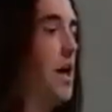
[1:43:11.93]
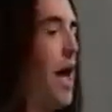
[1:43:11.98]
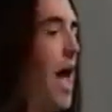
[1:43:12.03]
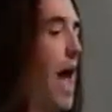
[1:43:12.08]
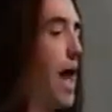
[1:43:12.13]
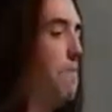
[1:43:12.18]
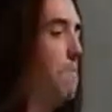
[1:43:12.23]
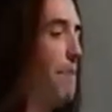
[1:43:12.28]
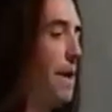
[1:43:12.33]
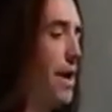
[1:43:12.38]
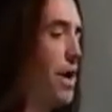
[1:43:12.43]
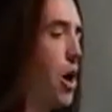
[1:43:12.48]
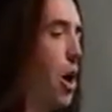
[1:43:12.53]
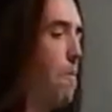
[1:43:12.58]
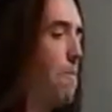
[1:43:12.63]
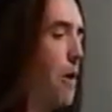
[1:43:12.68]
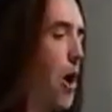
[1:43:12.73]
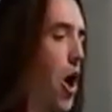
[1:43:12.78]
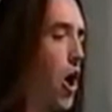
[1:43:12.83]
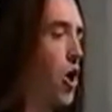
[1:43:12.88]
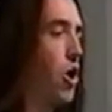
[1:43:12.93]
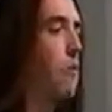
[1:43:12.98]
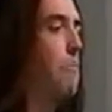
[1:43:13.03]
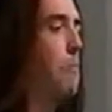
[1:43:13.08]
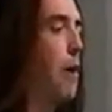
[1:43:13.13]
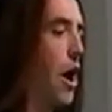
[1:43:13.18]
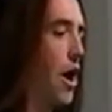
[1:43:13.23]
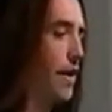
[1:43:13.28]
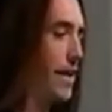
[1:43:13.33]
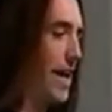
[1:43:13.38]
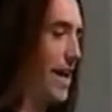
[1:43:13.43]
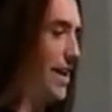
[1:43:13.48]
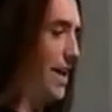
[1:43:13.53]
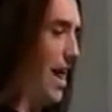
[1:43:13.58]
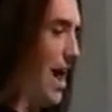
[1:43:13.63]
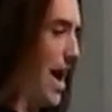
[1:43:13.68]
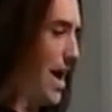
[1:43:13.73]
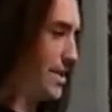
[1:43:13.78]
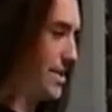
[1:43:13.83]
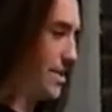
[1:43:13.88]
and bingo parlor parking
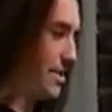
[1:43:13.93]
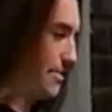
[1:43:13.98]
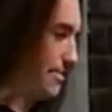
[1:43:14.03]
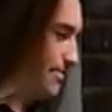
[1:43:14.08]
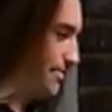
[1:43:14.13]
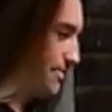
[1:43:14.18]
lots.